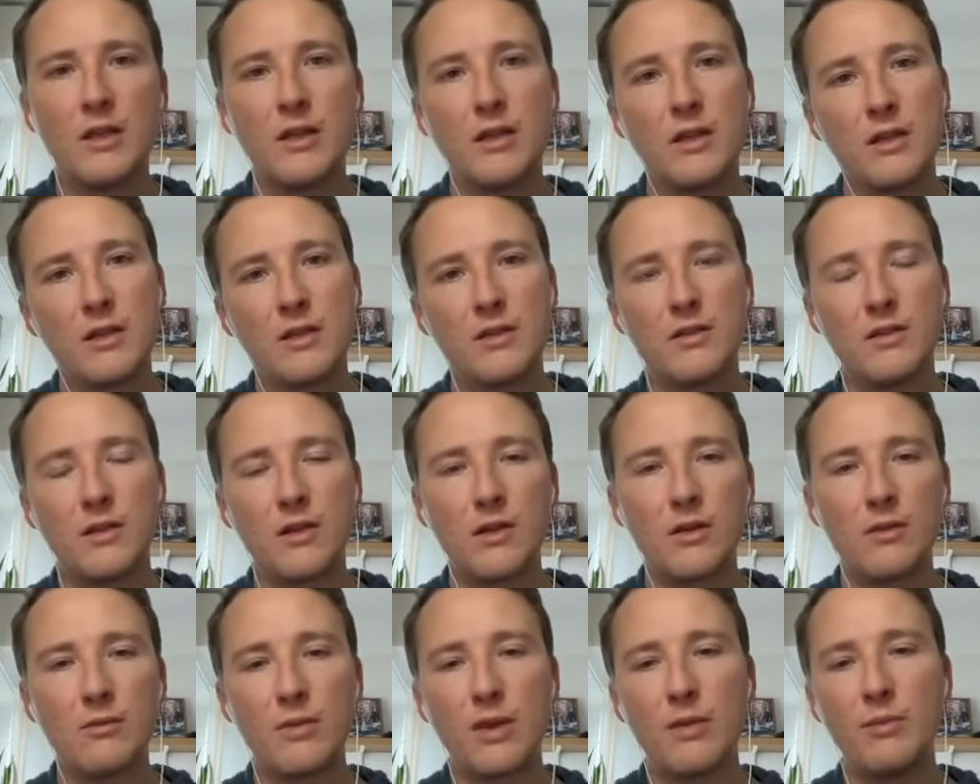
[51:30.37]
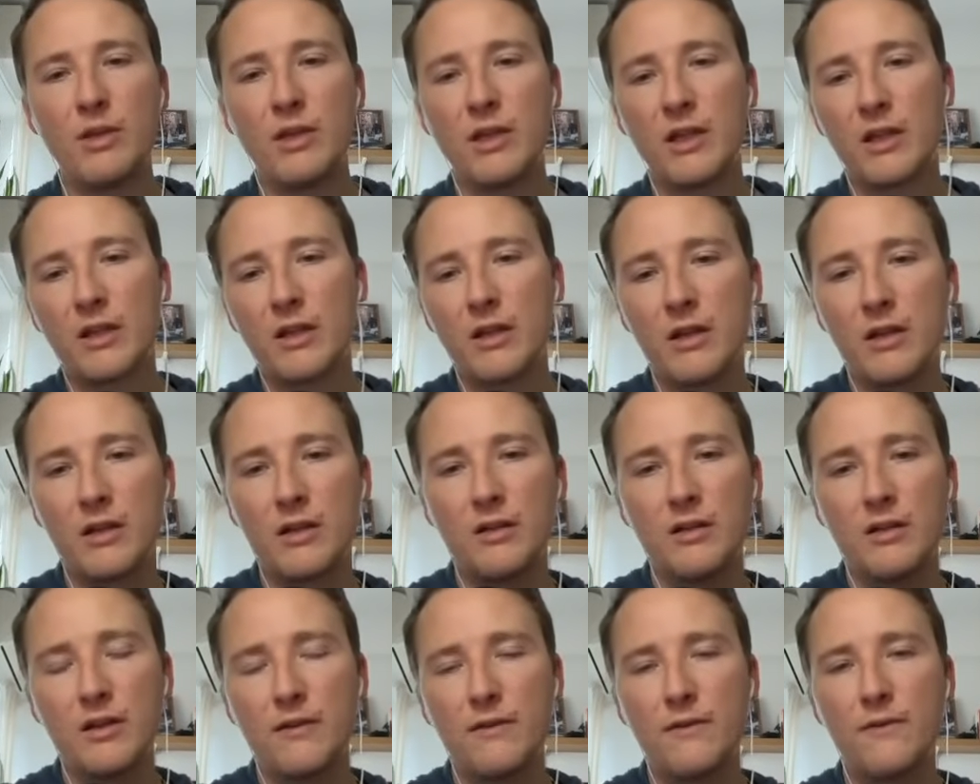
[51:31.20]
So maybe like
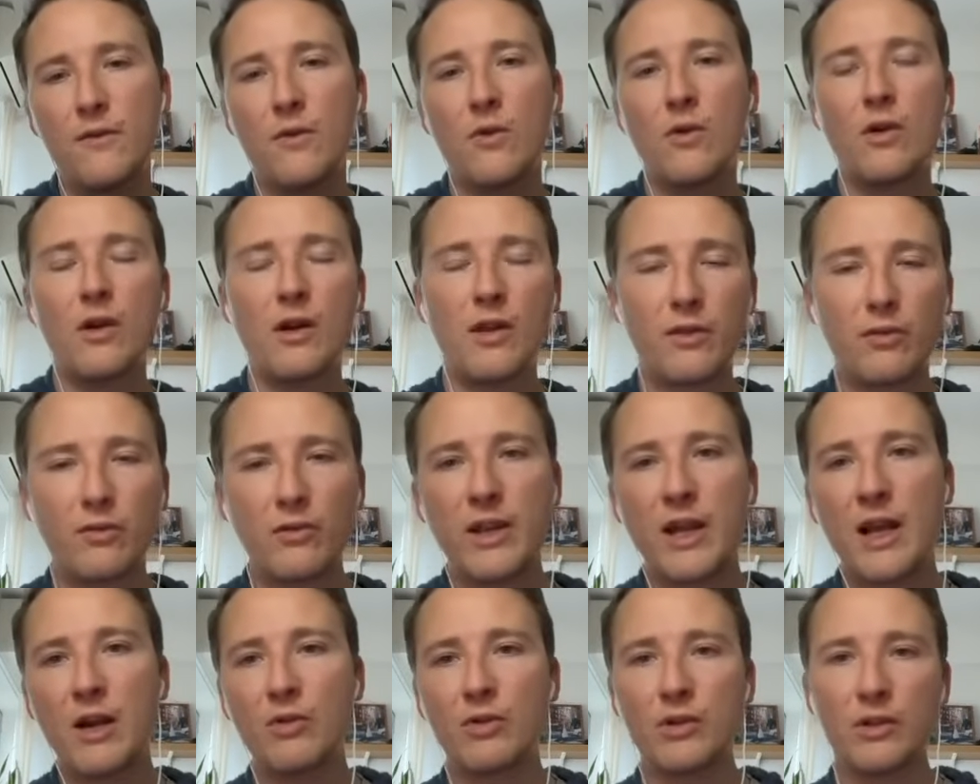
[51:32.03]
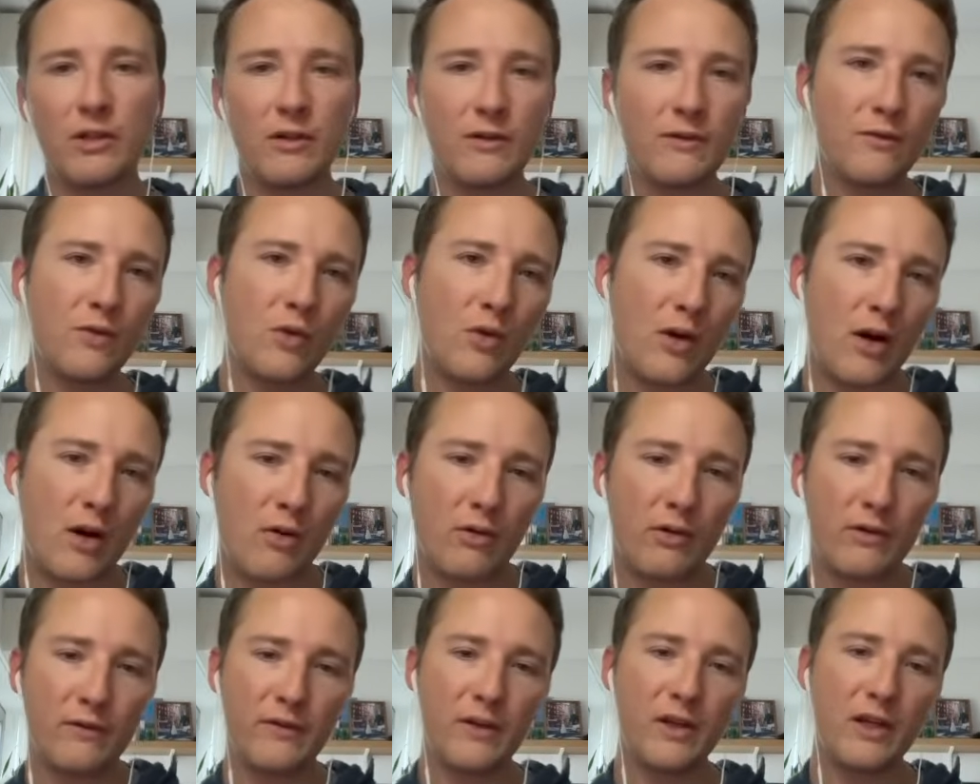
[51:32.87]
a 3-hour or
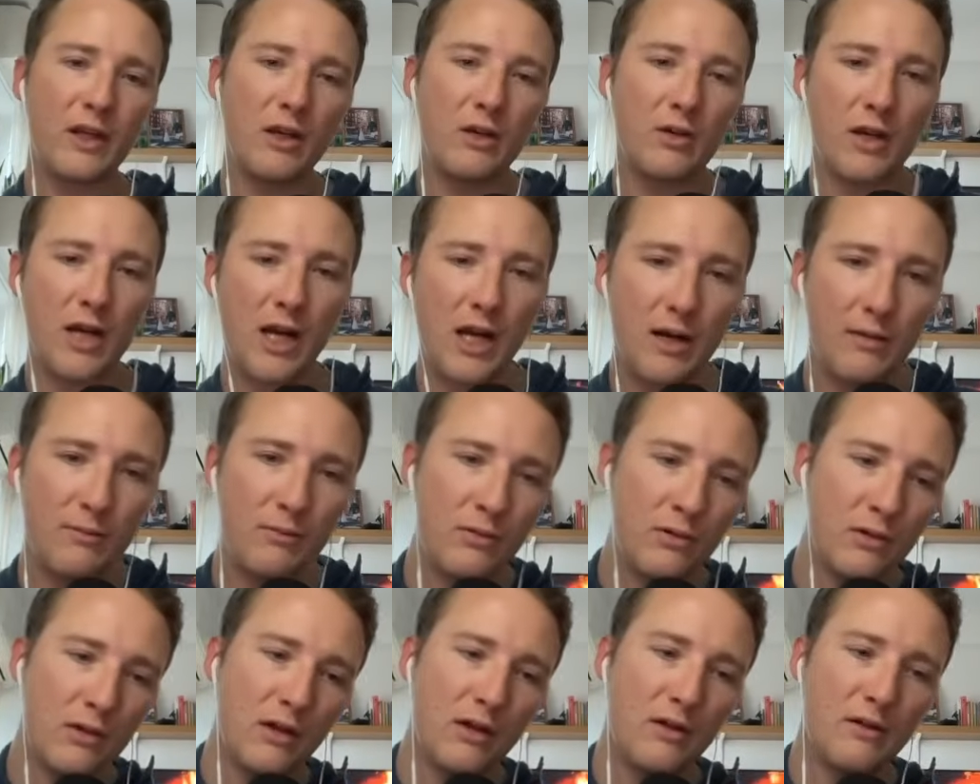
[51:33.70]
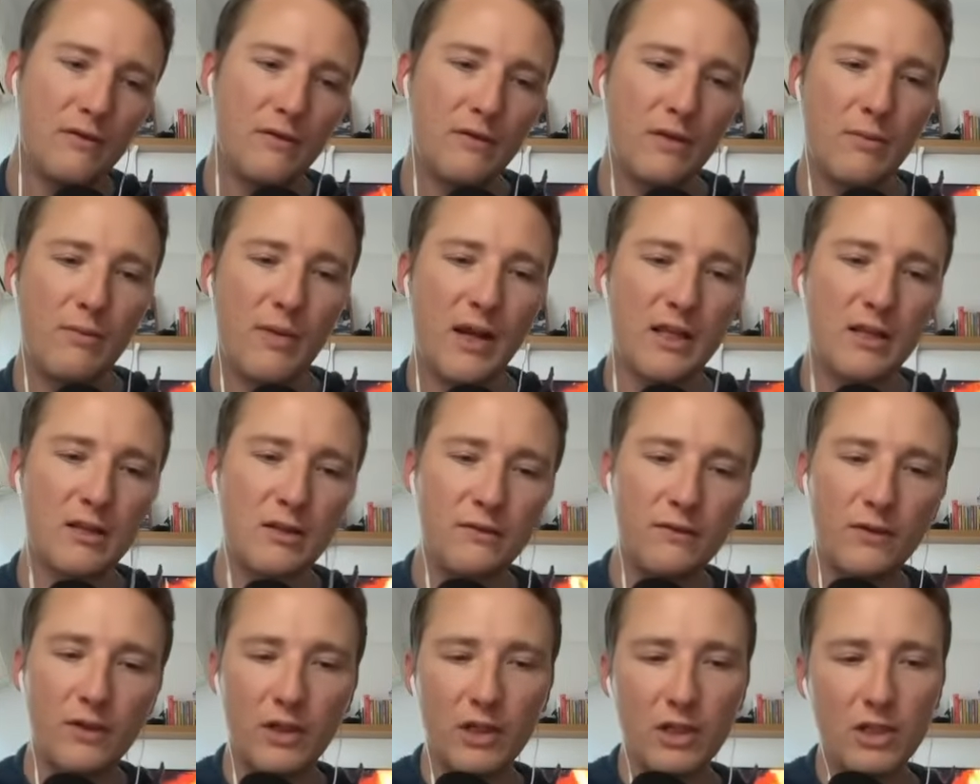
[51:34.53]
4-hour video comp of the best
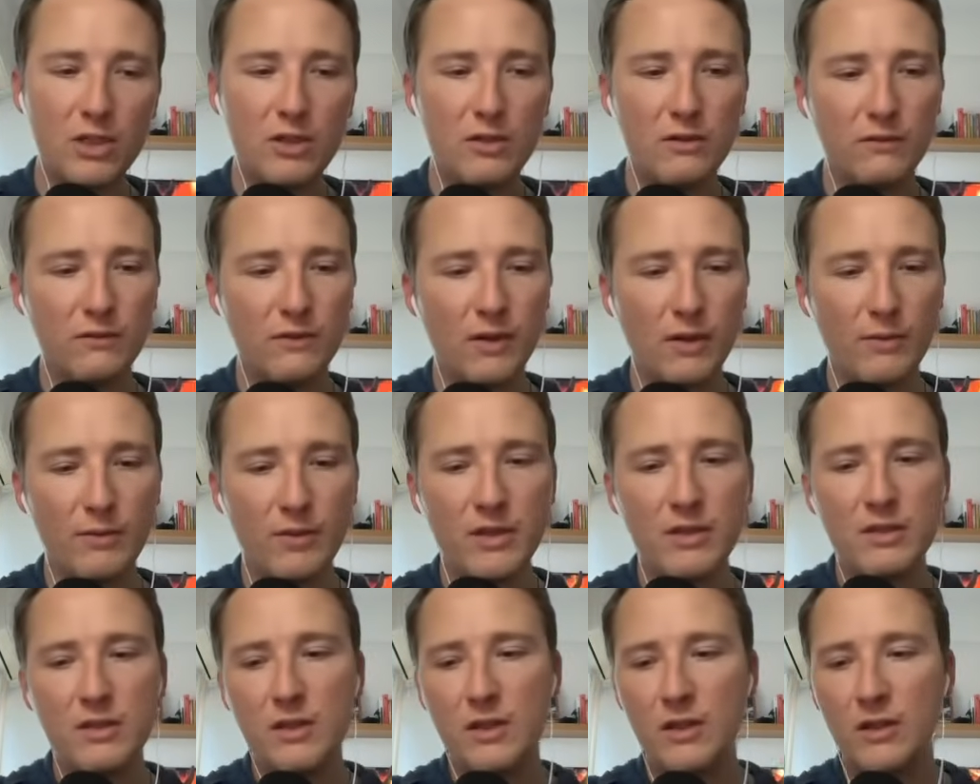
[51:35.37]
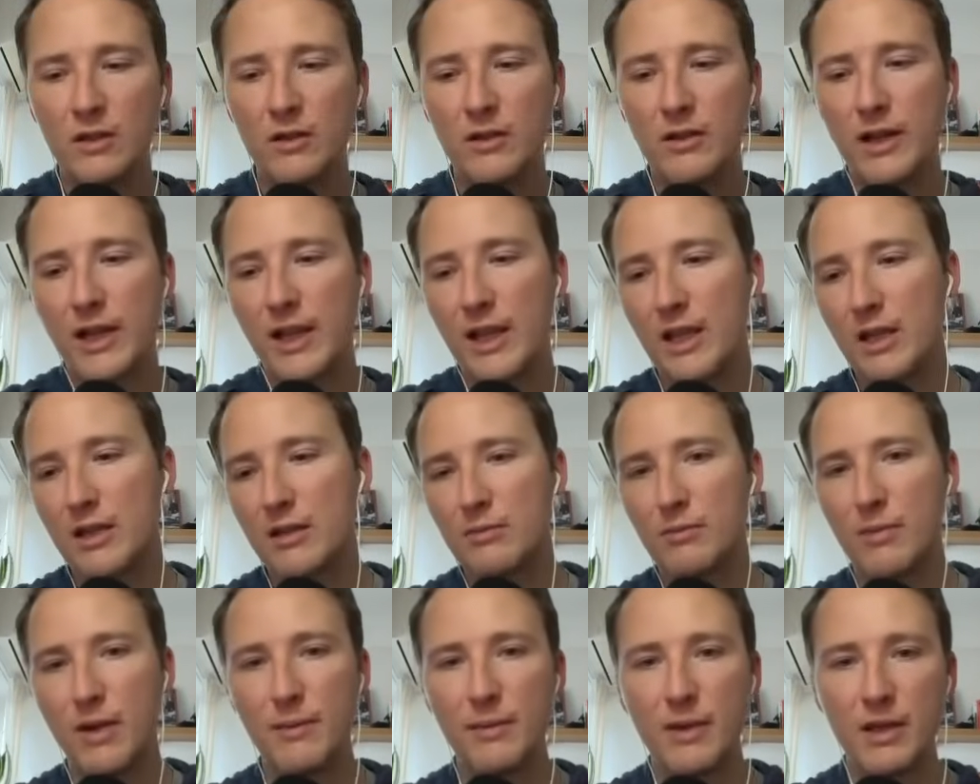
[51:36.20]
footage from this year and
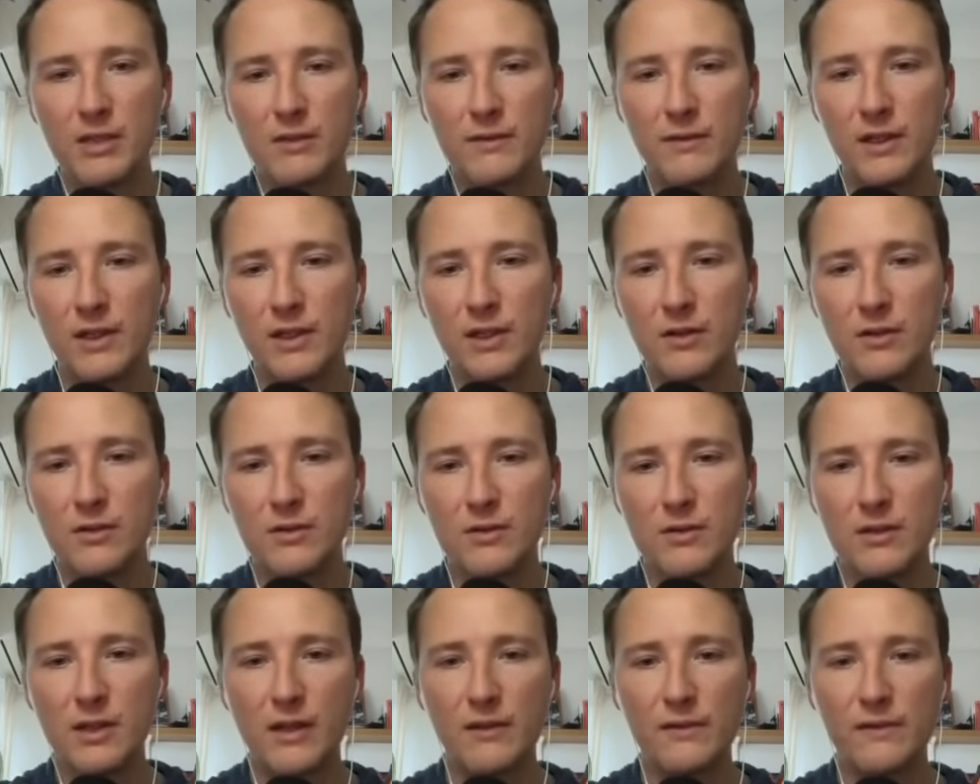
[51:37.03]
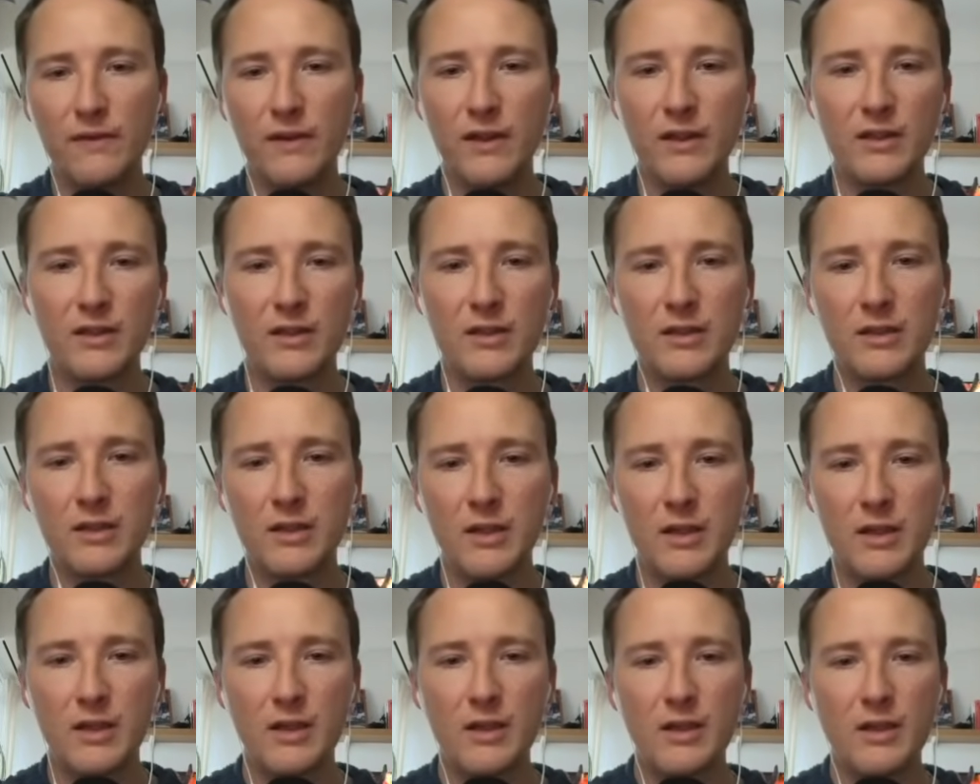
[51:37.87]
my best videos that fit
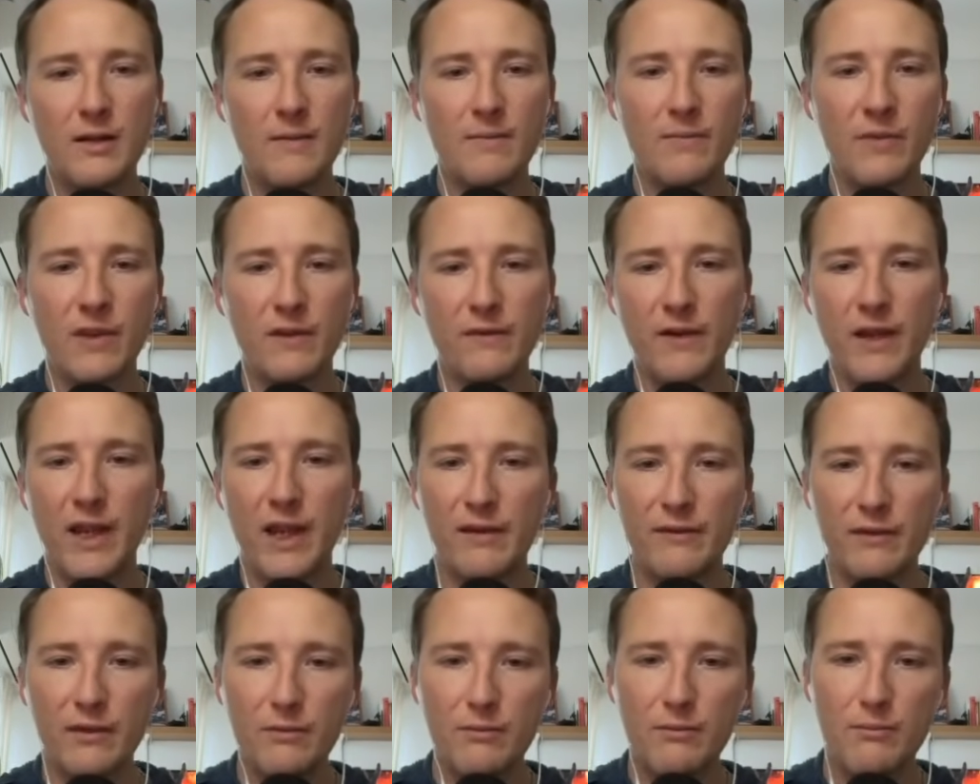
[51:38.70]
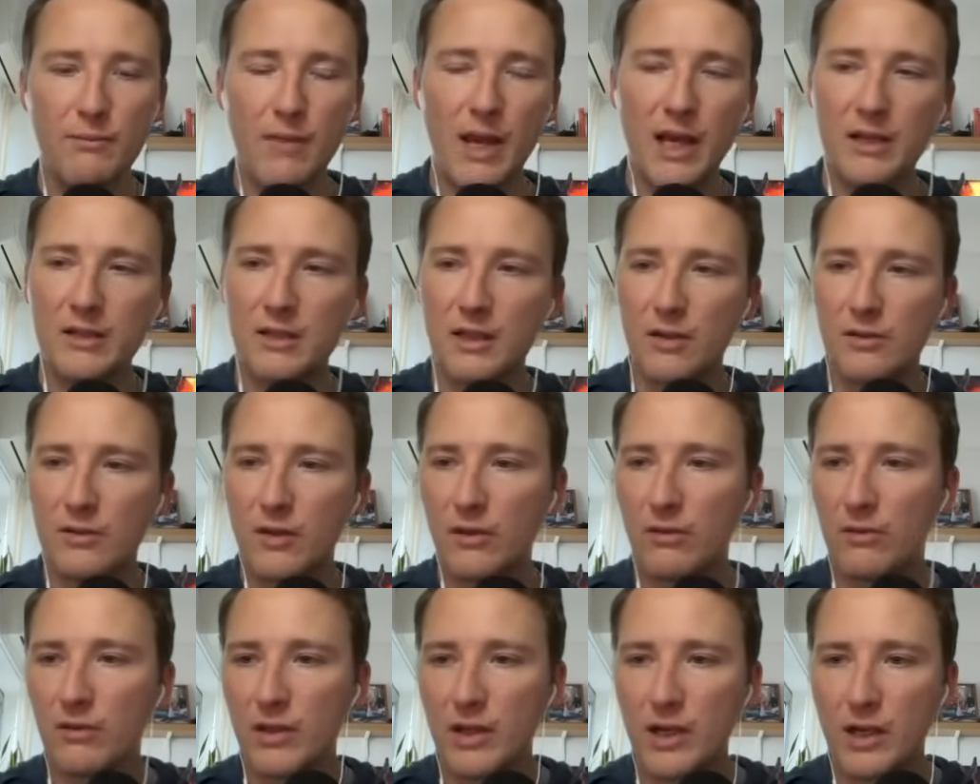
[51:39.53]
if I haven't maxed out to
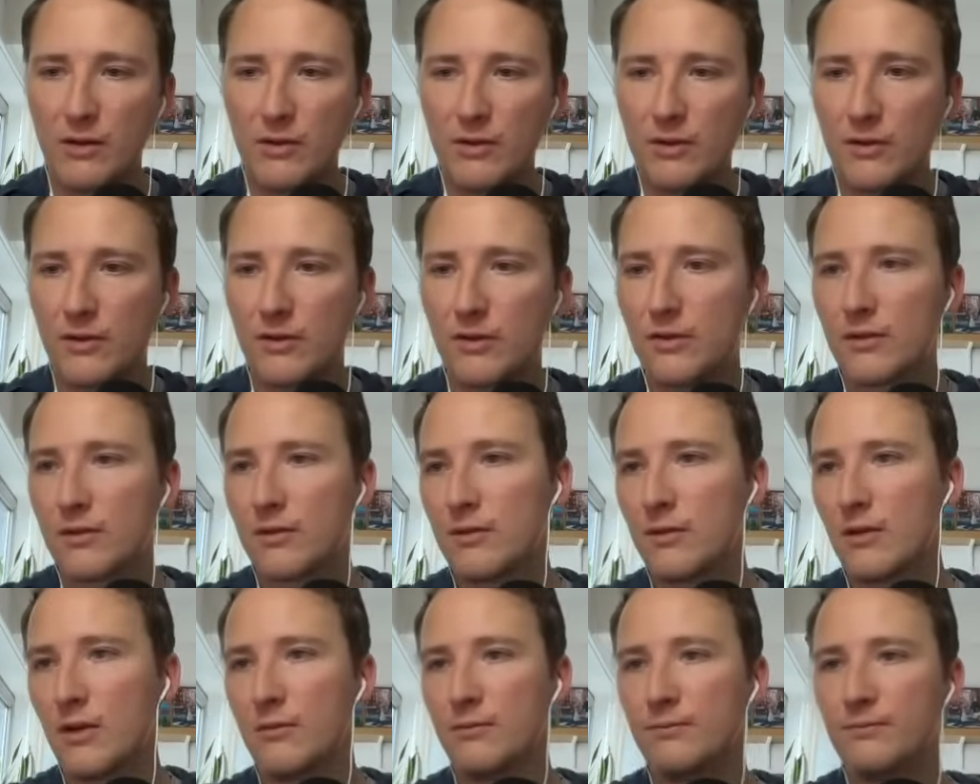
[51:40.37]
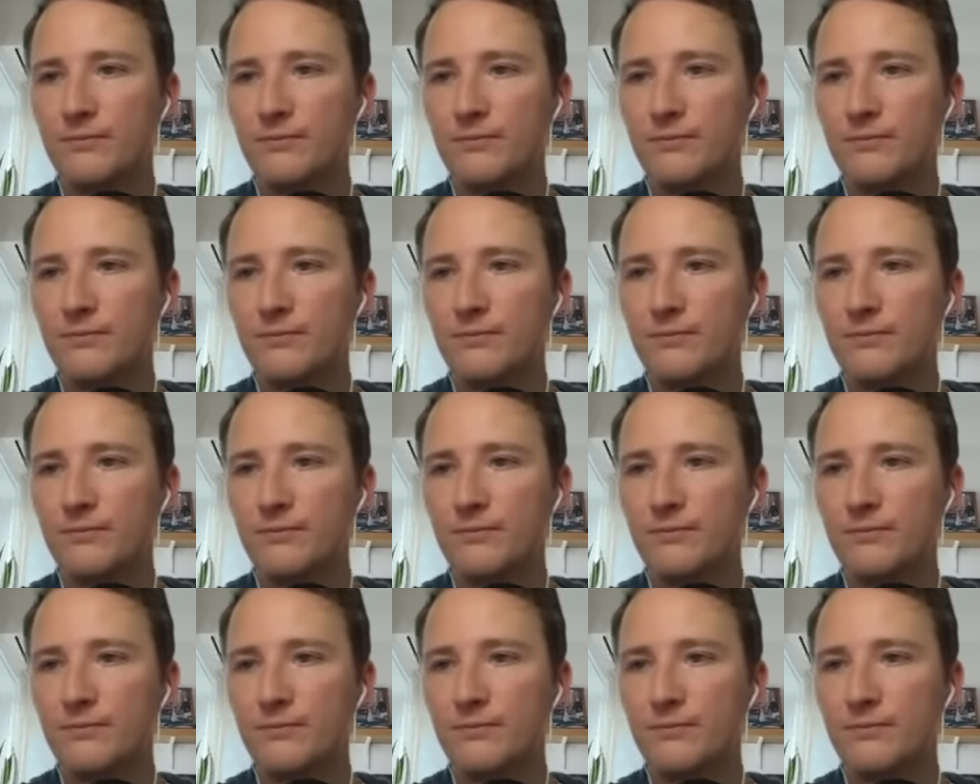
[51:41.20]
3 hours. So